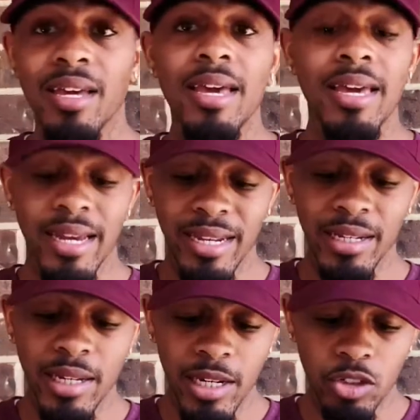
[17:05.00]
in the
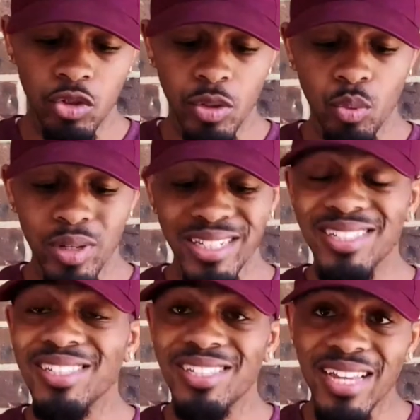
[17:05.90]
country with
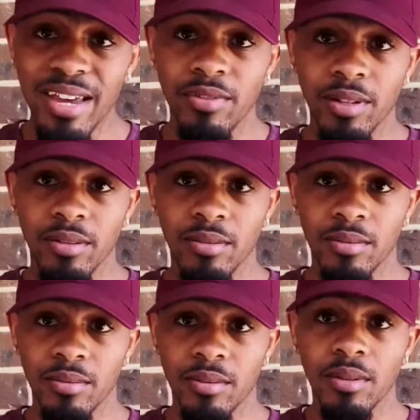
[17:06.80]
7
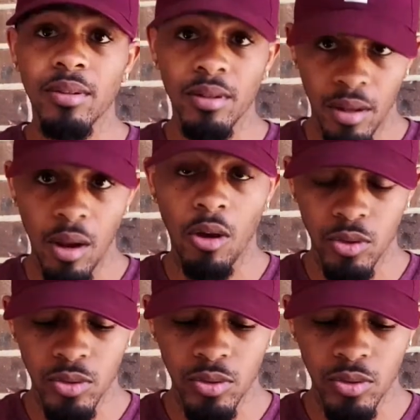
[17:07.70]
loss.